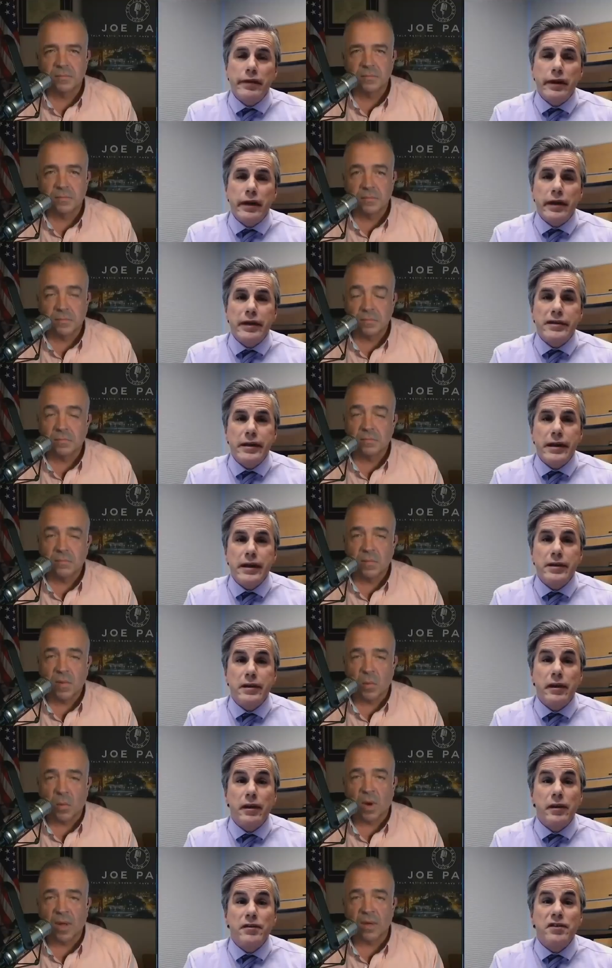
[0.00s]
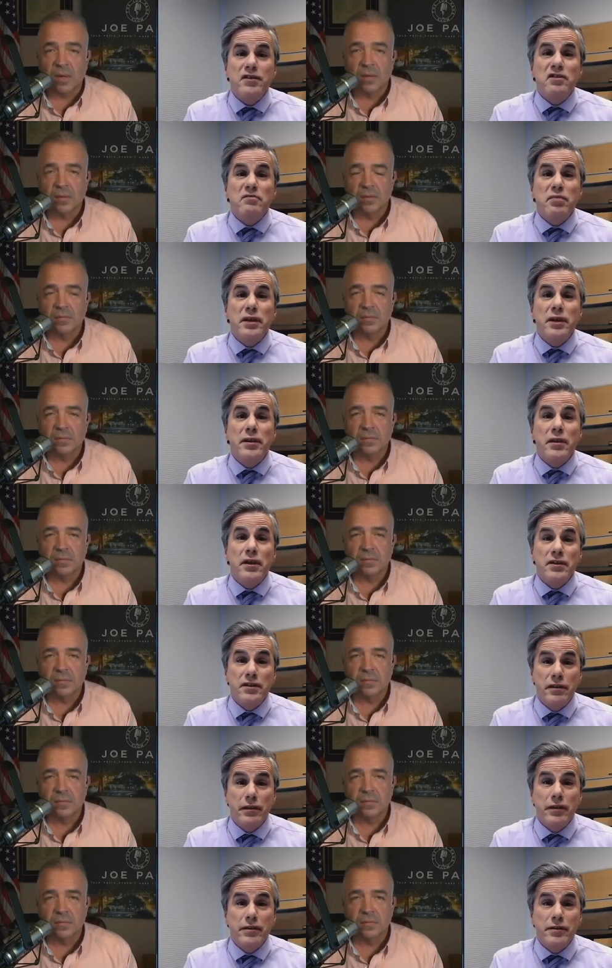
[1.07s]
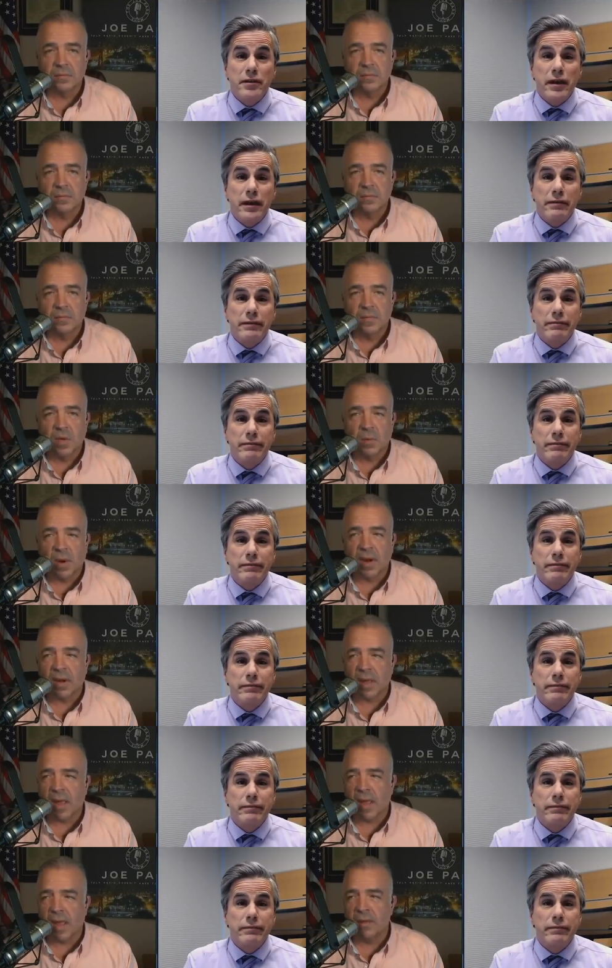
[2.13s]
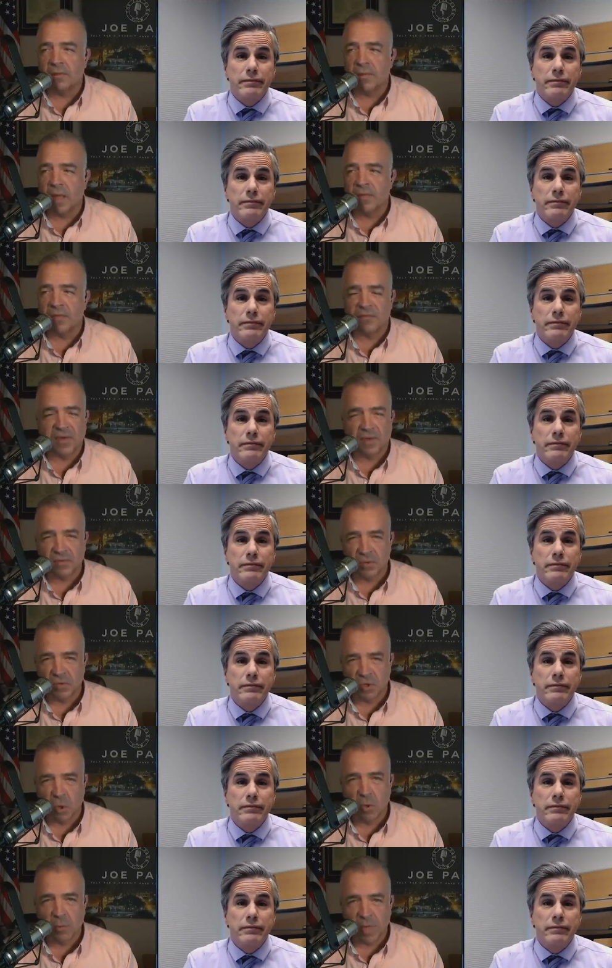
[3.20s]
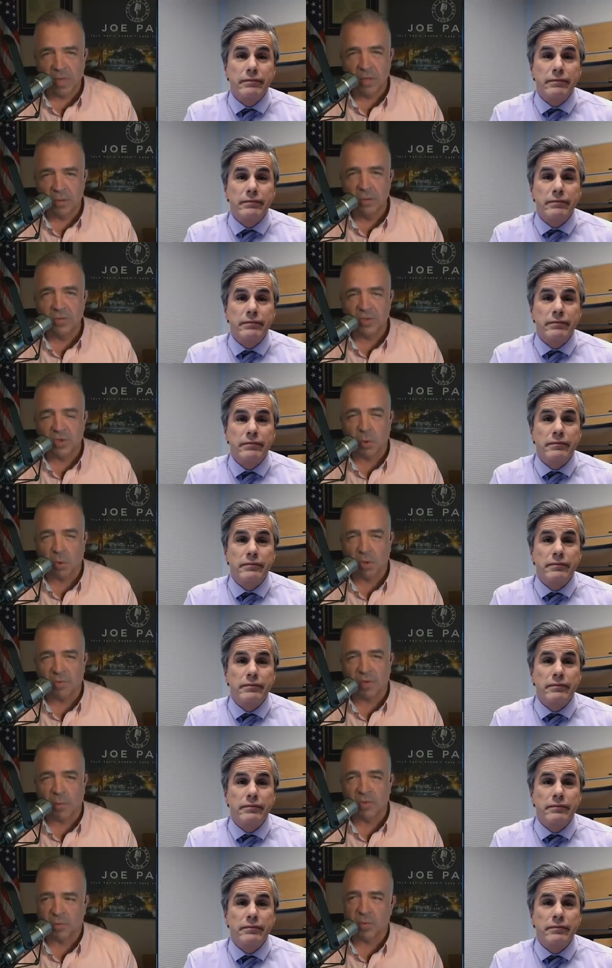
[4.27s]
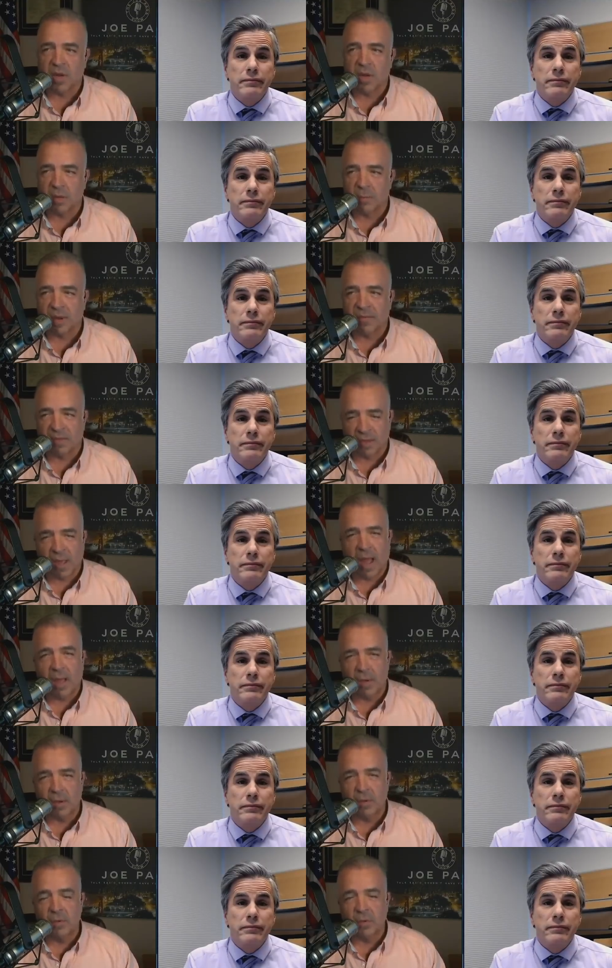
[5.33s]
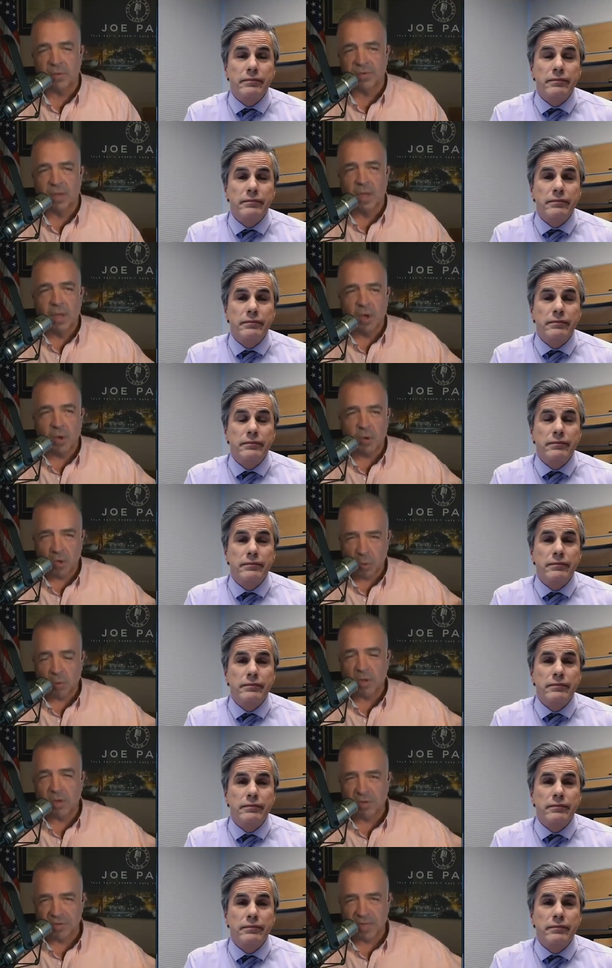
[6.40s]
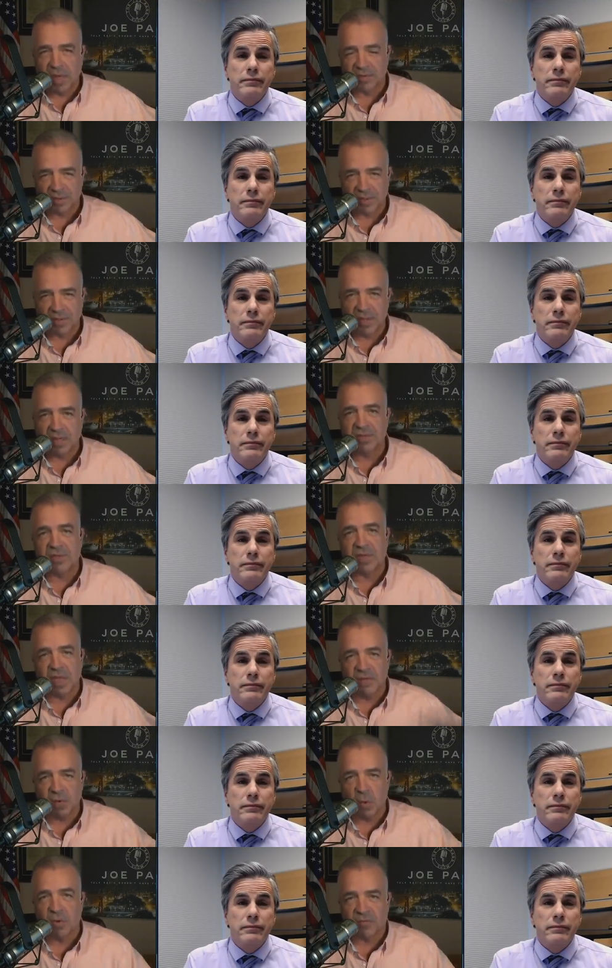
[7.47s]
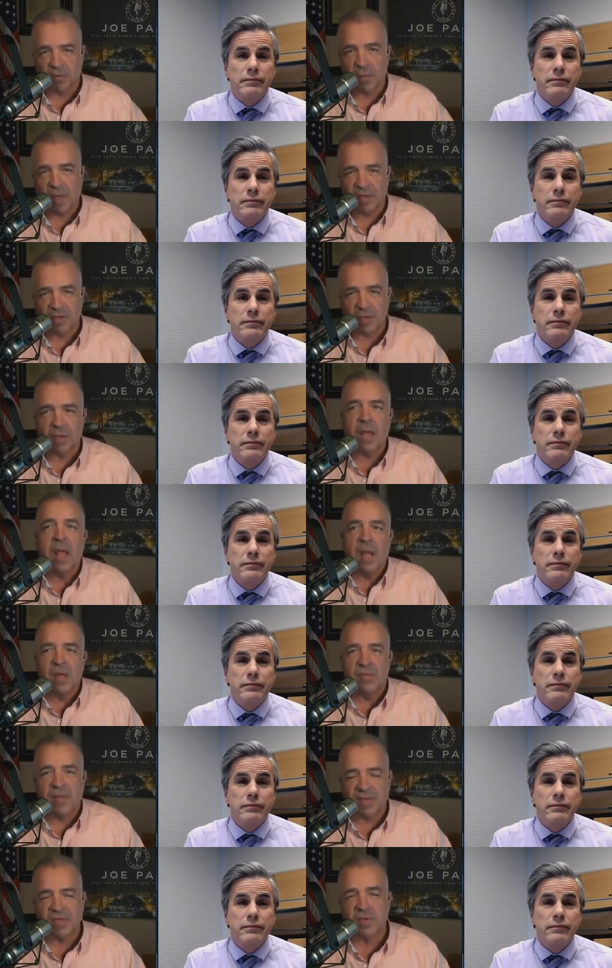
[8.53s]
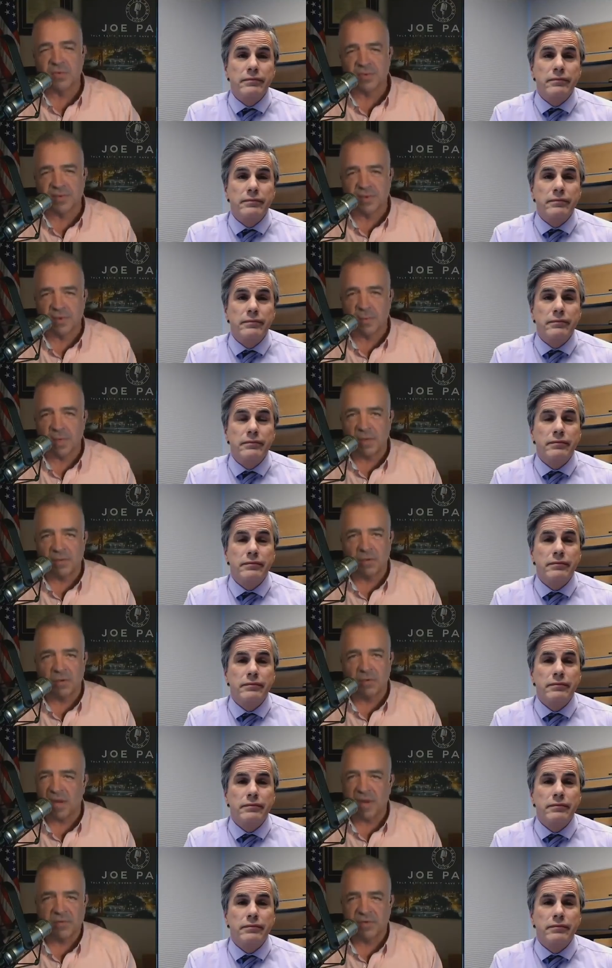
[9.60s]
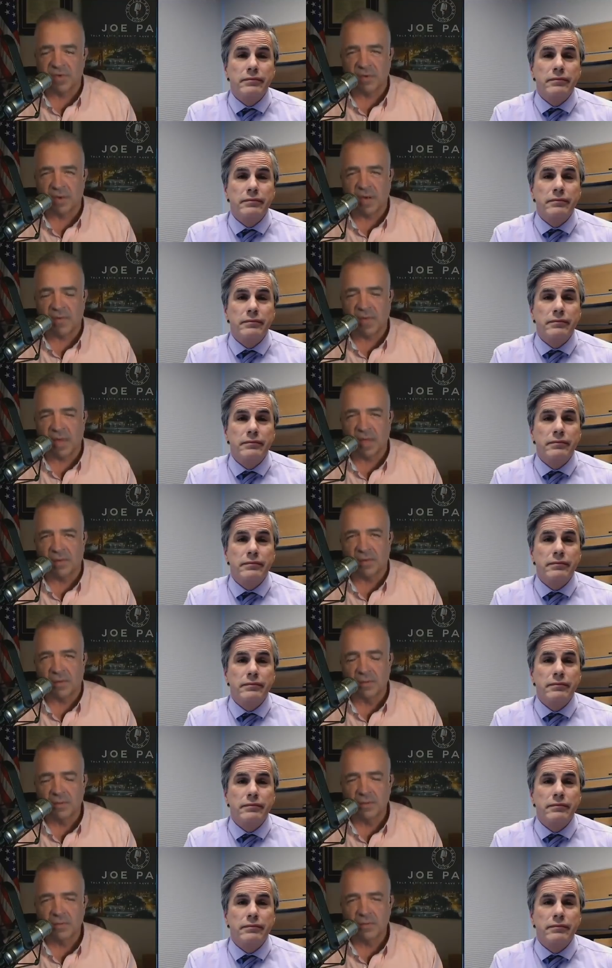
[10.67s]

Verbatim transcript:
Speaker 1: of the United
Speaker 2: States here. Right. This is pretty darn serious stuff. Right, and and the fact that you're showing me a news story that was created by the guy who's who you were using as a snitch to give you information, that's interesting to me too. They never checked any of that either.